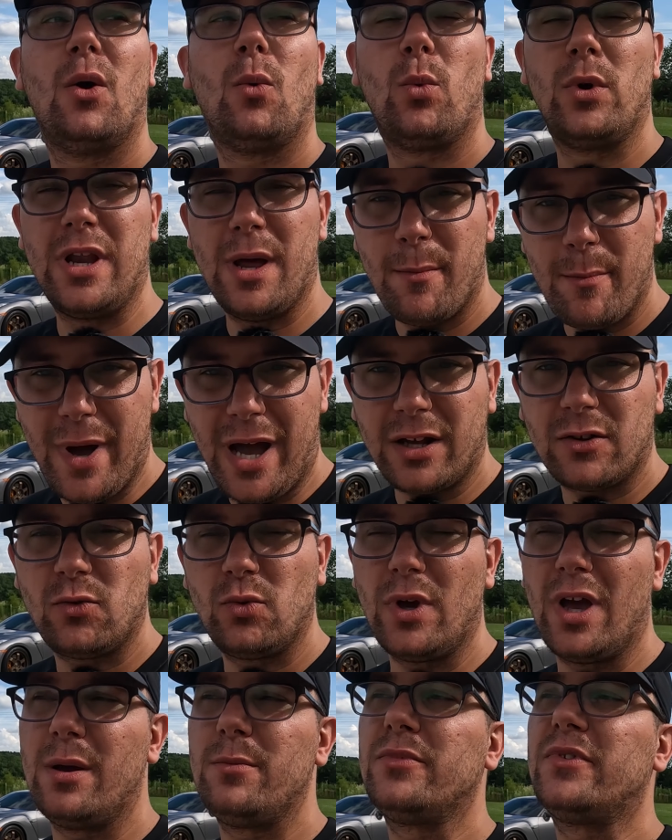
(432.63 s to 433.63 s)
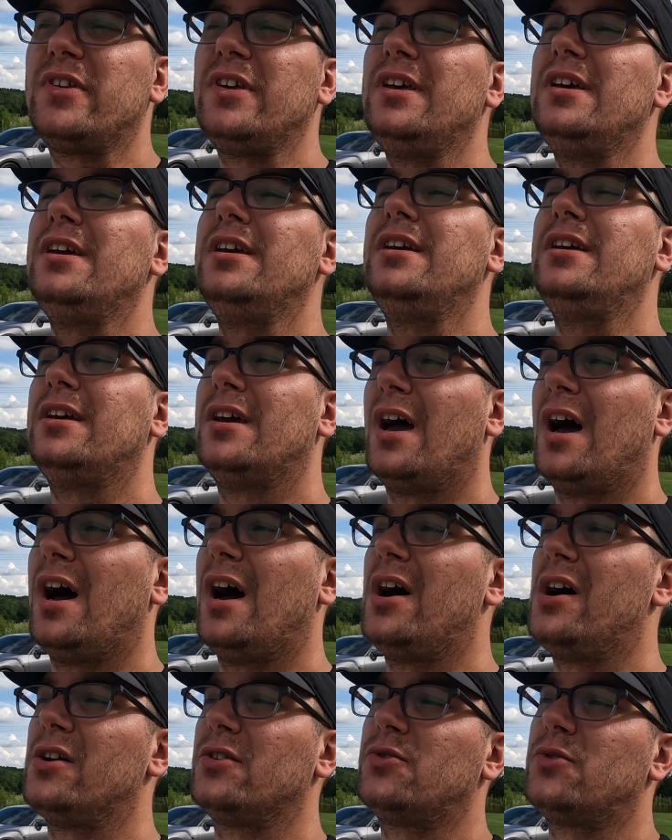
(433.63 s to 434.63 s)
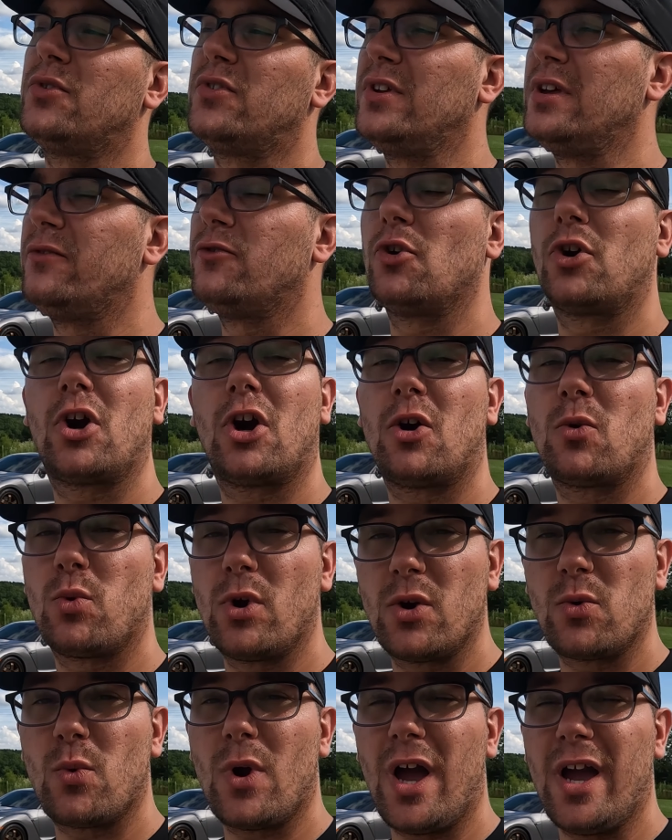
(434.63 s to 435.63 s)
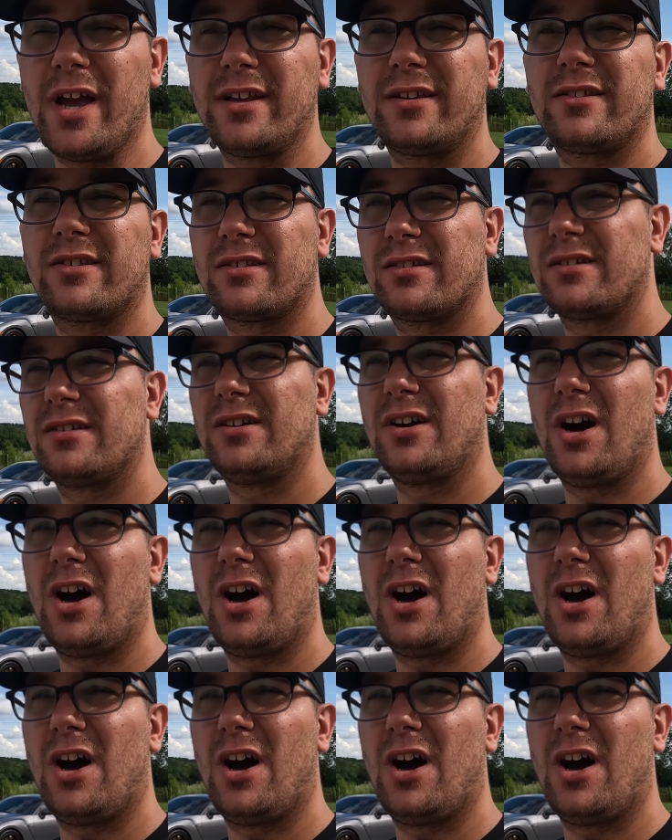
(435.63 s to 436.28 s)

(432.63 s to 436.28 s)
when I'm back to empty to see if the car run right